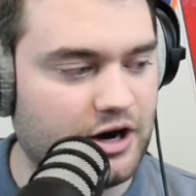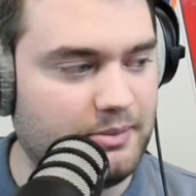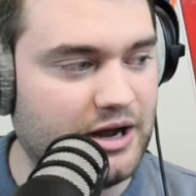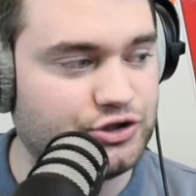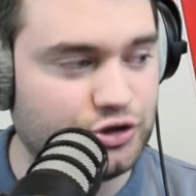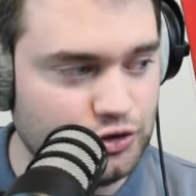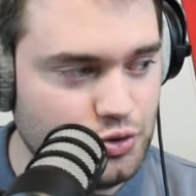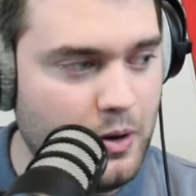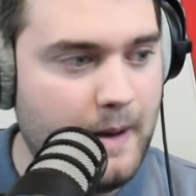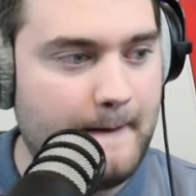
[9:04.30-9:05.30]
about
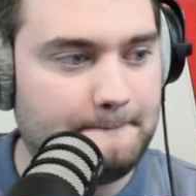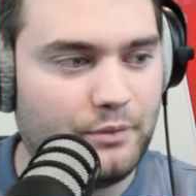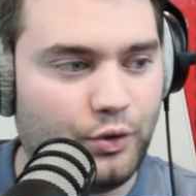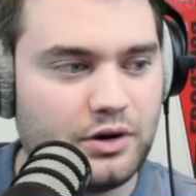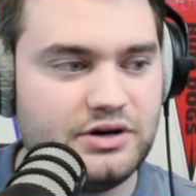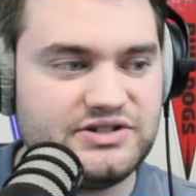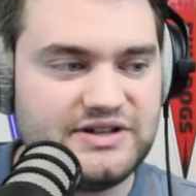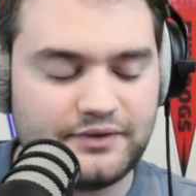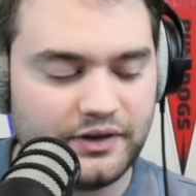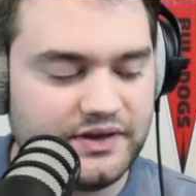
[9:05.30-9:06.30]
two more
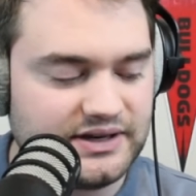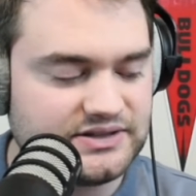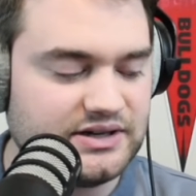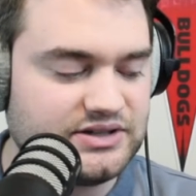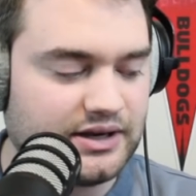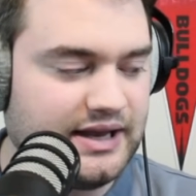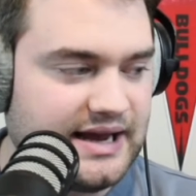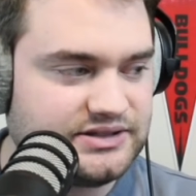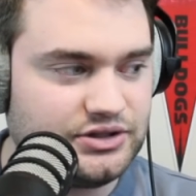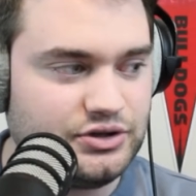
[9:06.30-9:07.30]
different things Kentucky
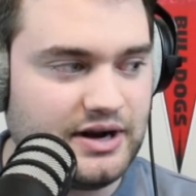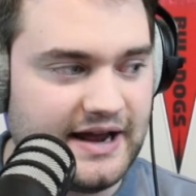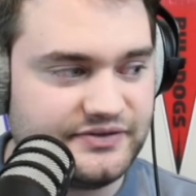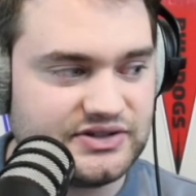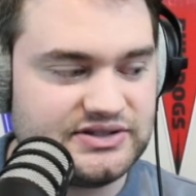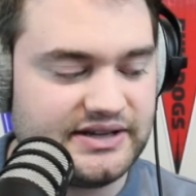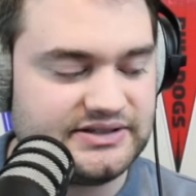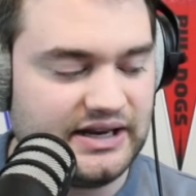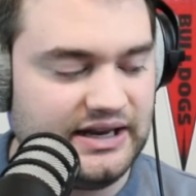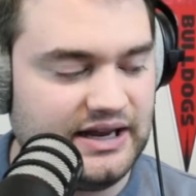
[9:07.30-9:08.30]
has to do to have success
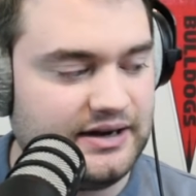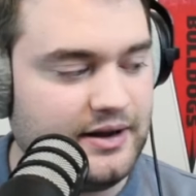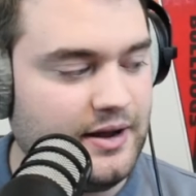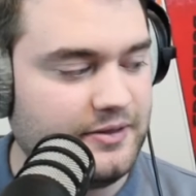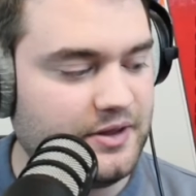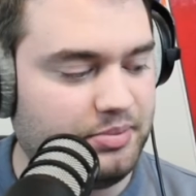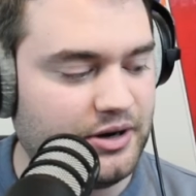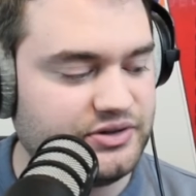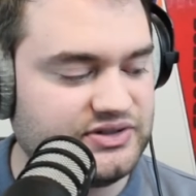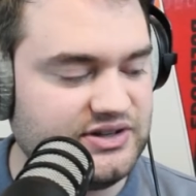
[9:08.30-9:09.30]
in the
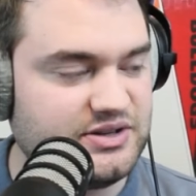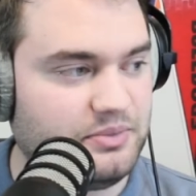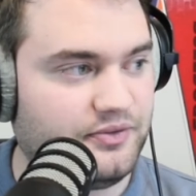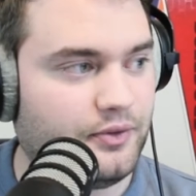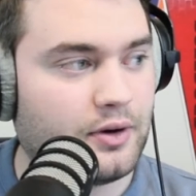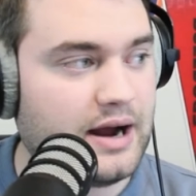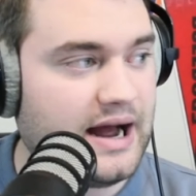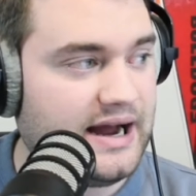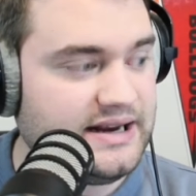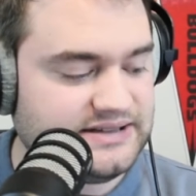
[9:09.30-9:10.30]
postseason. Before
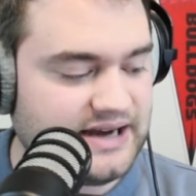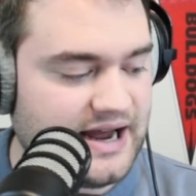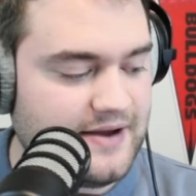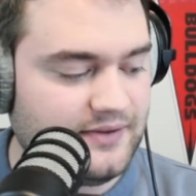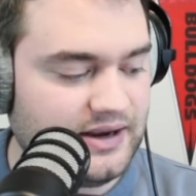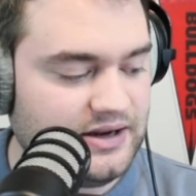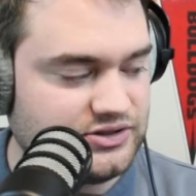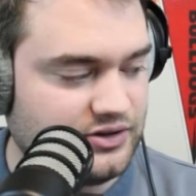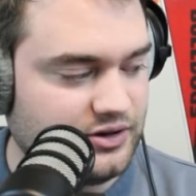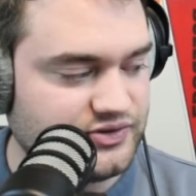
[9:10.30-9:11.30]
I dive
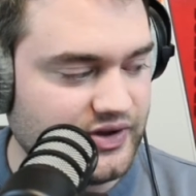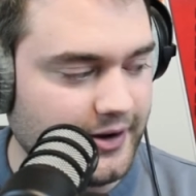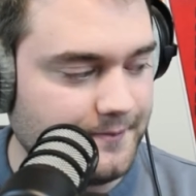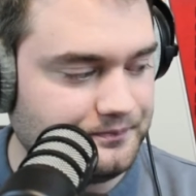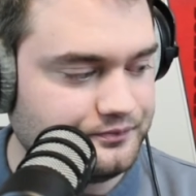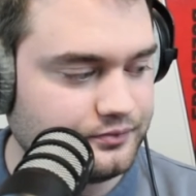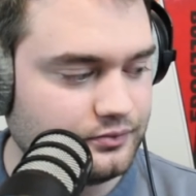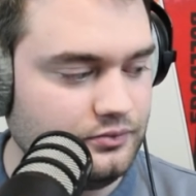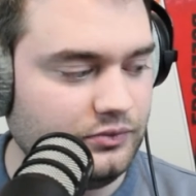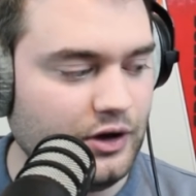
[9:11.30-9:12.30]
into those, though,
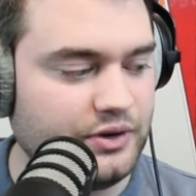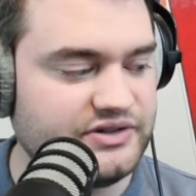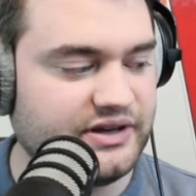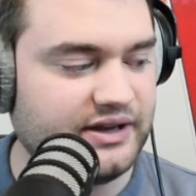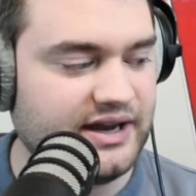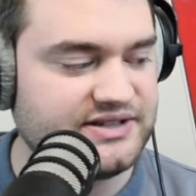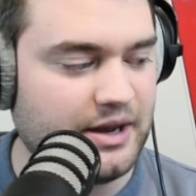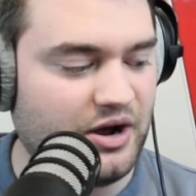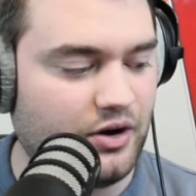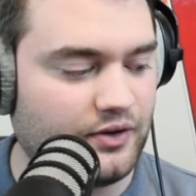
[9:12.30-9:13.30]
I want to tell you guys
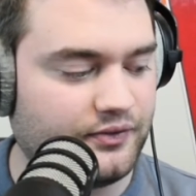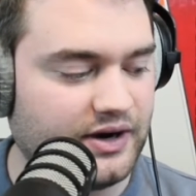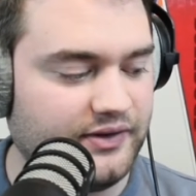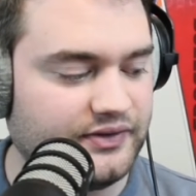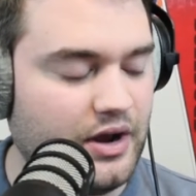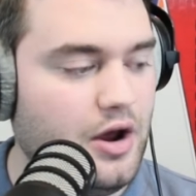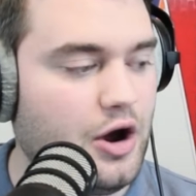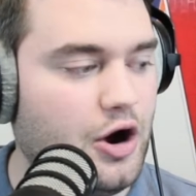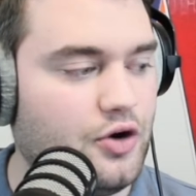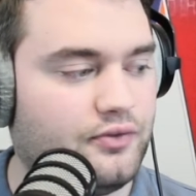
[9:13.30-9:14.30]
about our friends
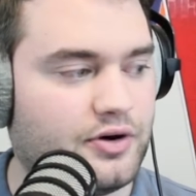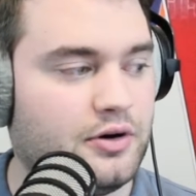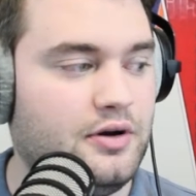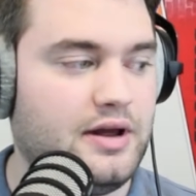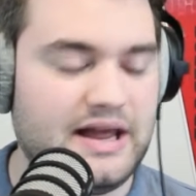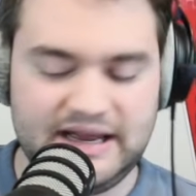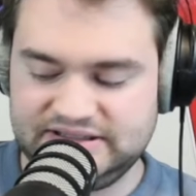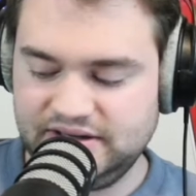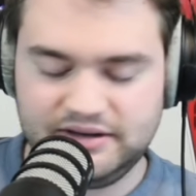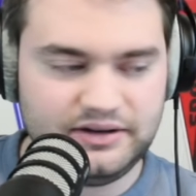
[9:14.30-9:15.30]
over at
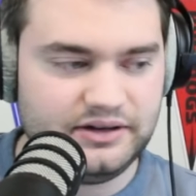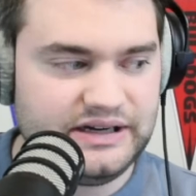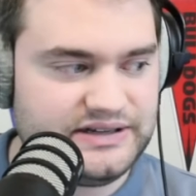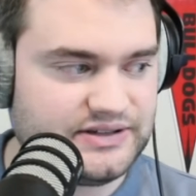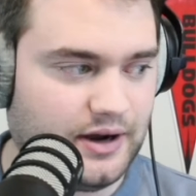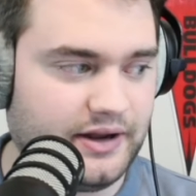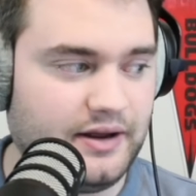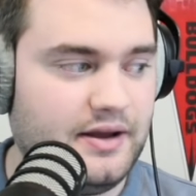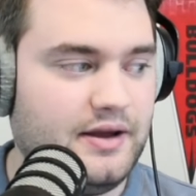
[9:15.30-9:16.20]
Nissan.